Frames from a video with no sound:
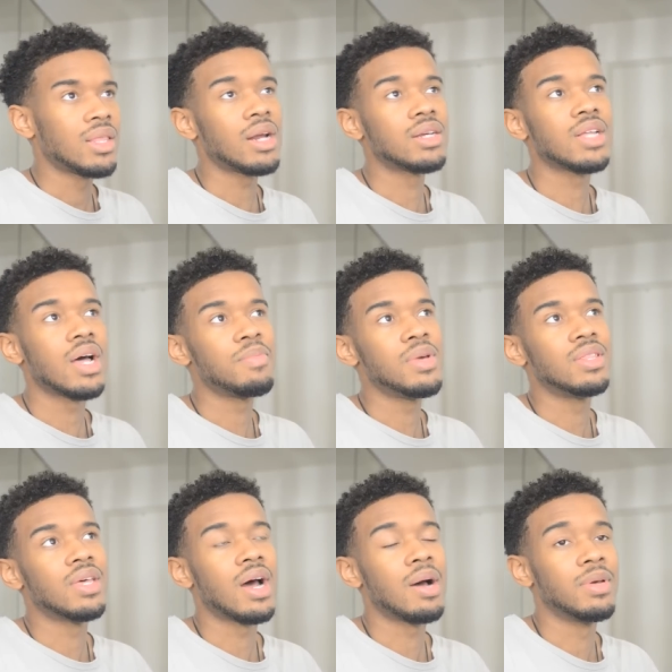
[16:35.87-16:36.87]
That does not mean
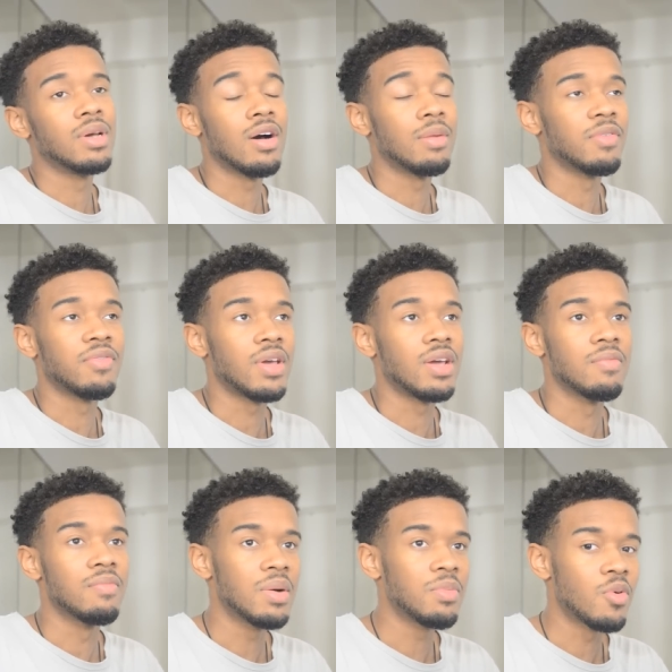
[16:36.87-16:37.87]
that I'm a, I'm a fan of
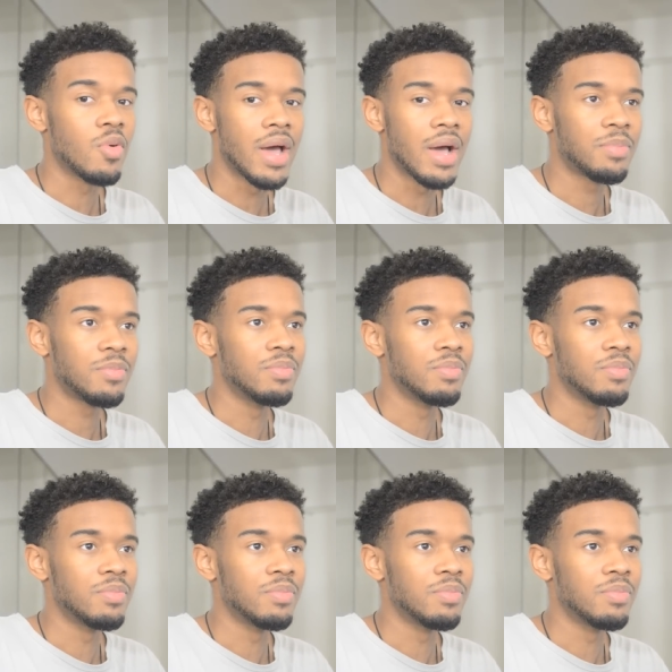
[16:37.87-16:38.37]
mumble rap,